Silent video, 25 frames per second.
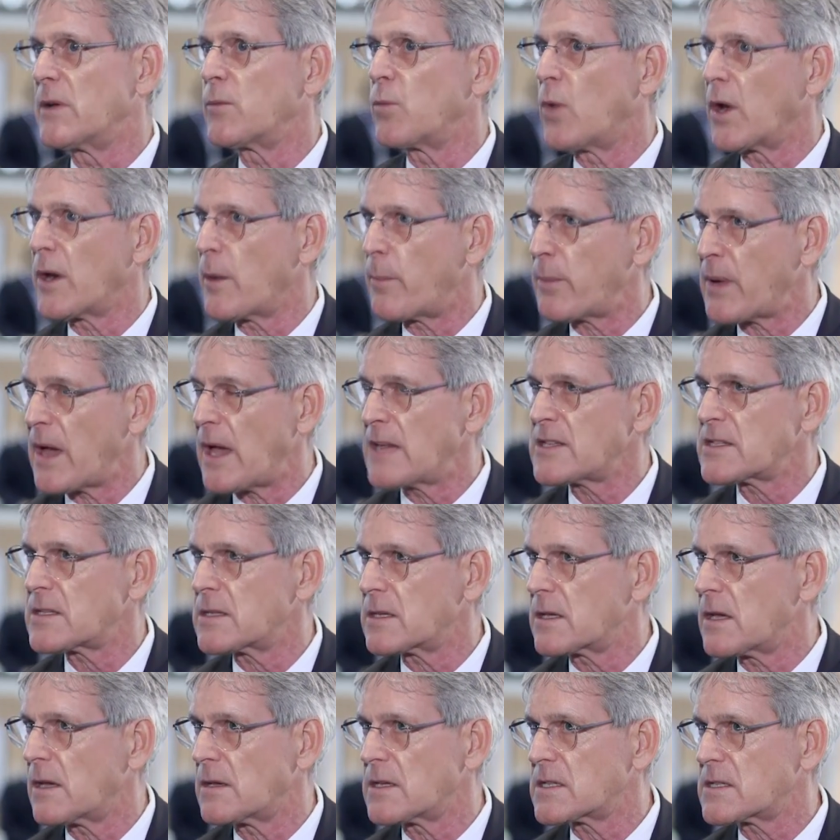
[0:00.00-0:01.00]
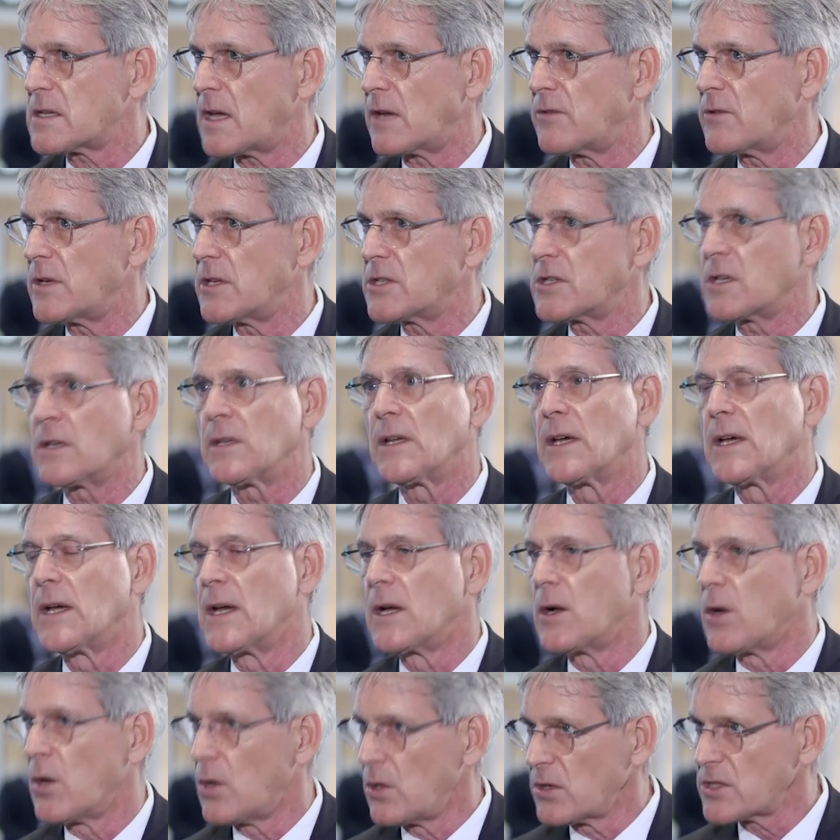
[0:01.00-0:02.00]
But what applies to the Kurdistan region
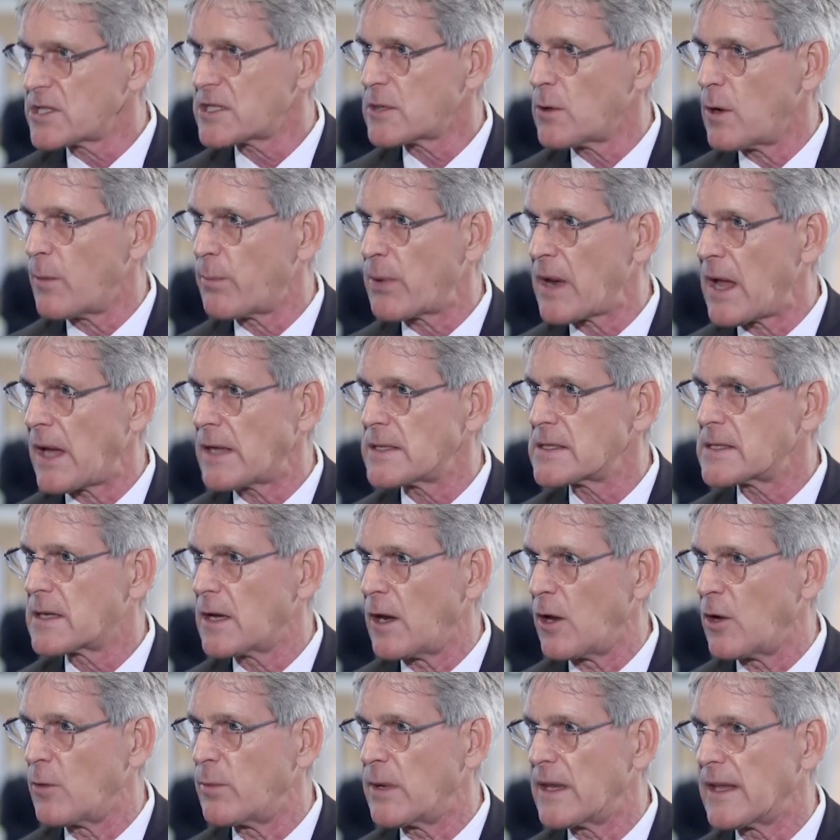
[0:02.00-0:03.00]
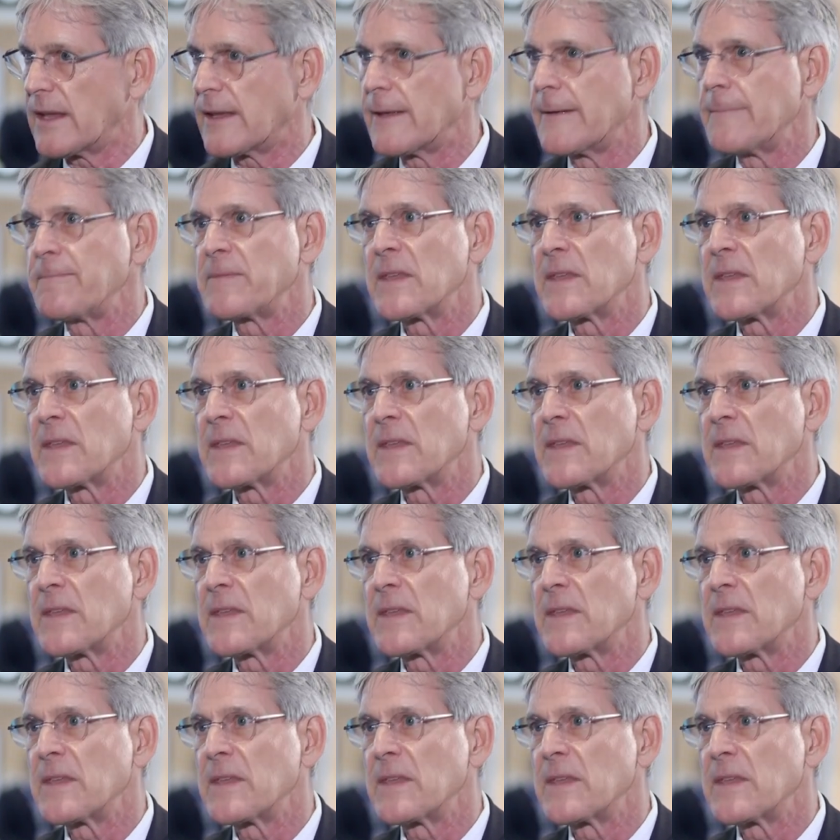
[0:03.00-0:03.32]
also applies globally.